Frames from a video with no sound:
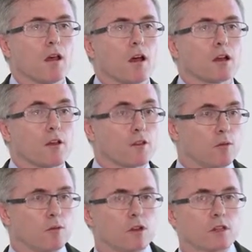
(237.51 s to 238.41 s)
I know the
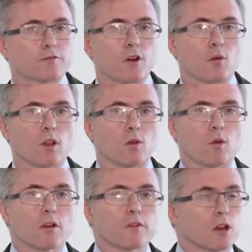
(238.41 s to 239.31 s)
community is very well
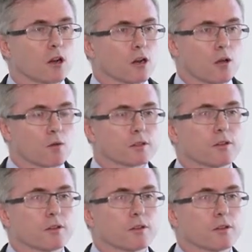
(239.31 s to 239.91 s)
aware of it, and I know also